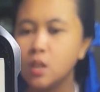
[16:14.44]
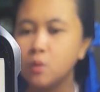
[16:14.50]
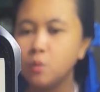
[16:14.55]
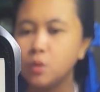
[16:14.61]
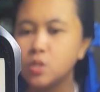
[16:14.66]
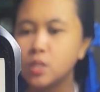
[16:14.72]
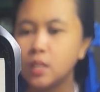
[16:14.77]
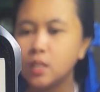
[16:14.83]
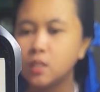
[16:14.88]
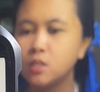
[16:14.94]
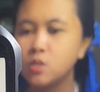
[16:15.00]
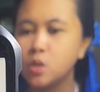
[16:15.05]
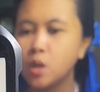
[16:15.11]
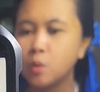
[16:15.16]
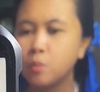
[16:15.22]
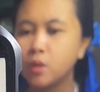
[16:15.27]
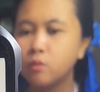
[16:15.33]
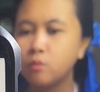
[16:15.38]
which hit the
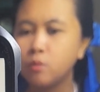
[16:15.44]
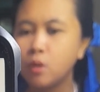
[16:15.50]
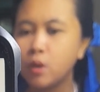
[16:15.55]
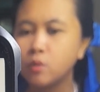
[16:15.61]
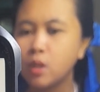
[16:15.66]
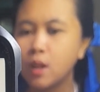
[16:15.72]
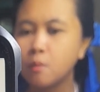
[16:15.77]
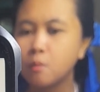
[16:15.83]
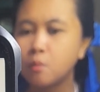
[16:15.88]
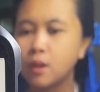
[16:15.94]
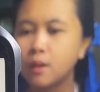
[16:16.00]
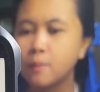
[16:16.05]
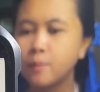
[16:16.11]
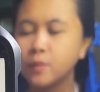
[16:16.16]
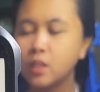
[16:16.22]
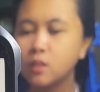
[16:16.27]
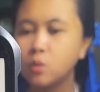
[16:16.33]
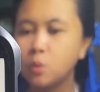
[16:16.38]
jackpot throughout the empire,
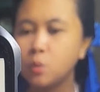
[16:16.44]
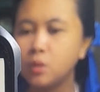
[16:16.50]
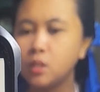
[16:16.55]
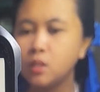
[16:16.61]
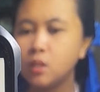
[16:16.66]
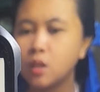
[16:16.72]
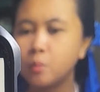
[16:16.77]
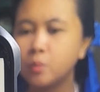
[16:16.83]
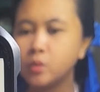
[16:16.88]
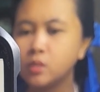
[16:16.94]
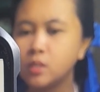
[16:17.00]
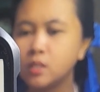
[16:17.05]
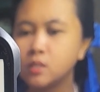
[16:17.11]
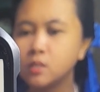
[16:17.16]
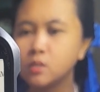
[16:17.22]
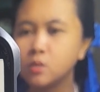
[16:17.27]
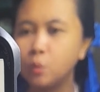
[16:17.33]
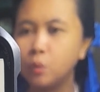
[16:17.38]
that no one in the capital
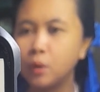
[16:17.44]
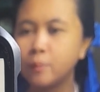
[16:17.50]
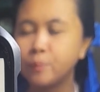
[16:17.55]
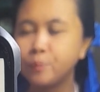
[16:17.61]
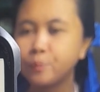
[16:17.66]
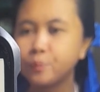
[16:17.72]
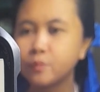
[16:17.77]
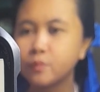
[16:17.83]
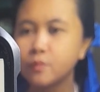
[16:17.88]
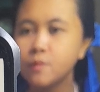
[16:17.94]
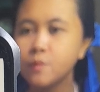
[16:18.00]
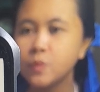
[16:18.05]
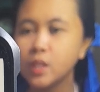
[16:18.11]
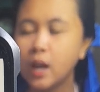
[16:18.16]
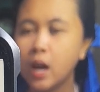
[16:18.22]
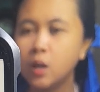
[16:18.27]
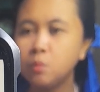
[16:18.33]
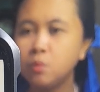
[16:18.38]
doesn't know him.
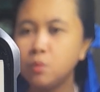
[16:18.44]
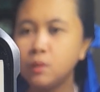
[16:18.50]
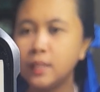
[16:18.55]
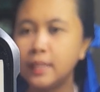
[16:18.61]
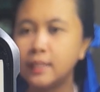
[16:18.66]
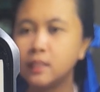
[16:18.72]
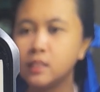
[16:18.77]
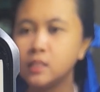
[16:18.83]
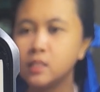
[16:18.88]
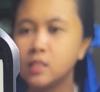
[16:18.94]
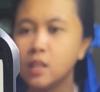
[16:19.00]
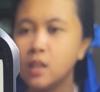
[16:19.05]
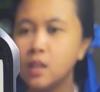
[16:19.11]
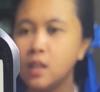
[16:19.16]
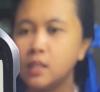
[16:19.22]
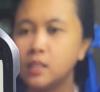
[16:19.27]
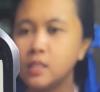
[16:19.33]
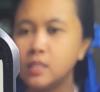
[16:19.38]
How booty it is.
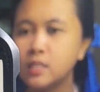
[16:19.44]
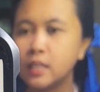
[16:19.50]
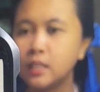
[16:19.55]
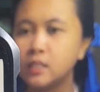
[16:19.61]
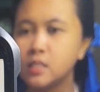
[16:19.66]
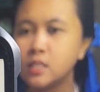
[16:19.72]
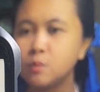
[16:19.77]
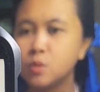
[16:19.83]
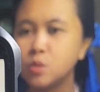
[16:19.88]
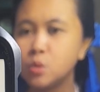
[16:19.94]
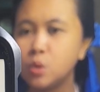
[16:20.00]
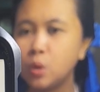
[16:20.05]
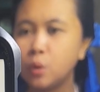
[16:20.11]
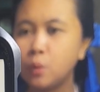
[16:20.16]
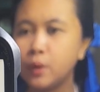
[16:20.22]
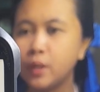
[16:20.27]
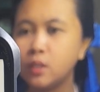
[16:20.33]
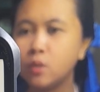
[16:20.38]
His skin seems to
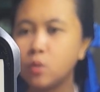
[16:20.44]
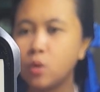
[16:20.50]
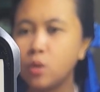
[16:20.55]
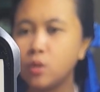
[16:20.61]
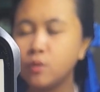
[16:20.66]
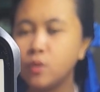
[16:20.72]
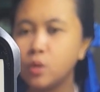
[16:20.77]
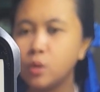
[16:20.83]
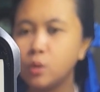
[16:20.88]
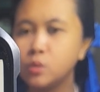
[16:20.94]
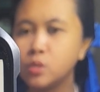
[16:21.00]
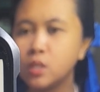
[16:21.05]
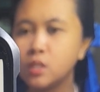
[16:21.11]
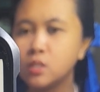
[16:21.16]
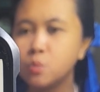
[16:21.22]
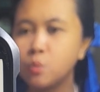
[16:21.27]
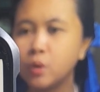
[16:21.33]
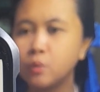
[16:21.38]
glow, and the color of the clothes
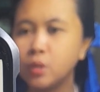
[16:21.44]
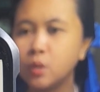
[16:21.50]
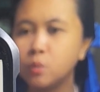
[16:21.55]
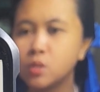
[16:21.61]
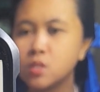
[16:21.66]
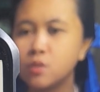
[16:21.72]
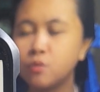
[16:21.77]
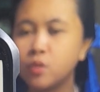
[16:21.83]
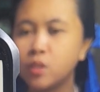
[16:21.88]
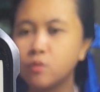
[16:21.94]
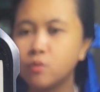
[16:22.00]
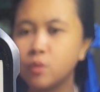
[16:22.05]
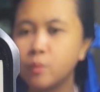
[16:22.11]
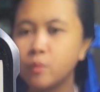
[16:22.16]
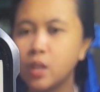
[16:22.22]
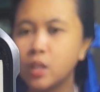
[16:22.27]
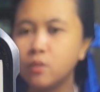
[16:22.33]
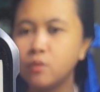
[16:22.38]
he's wearing was different
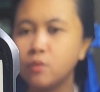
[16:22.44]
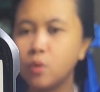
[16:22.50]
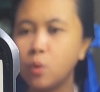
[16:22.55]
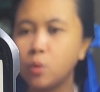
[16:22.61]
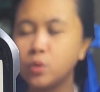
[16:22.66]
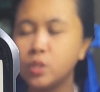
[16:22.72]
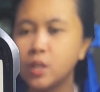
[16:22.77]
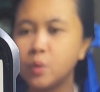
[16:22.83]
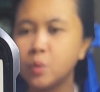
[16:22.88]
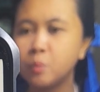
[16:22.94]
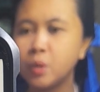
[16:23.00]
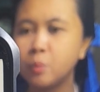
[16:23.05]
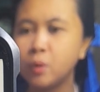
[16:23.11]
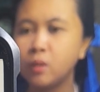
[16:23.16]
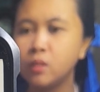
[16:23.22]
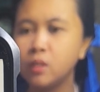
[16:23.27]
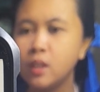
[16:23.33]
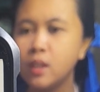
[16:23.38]
from that of ordinary
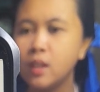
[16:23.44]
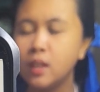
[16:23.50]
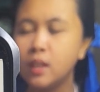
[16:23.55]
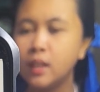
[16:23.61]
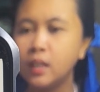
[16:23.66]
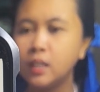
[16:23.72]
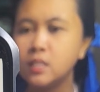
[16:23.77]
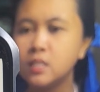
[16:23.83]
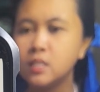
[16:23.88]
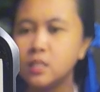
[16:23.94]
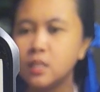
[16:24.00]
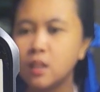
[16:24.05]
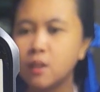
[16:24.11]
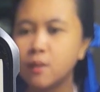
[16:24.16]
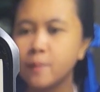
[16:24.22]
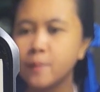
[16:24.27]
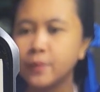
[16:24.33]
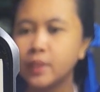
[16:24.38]
people. Hey, sit
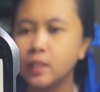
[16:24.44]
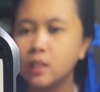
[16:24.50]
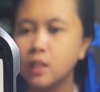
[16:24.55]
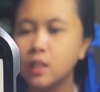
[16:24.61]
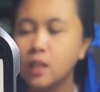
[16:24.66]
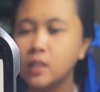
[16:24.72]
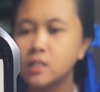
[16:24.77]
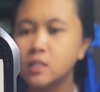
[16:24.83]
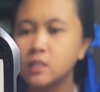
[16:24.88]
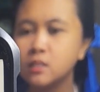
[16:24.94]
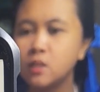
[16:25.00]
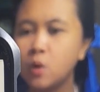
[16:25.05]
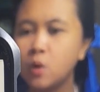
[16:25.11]
here. Thanks. The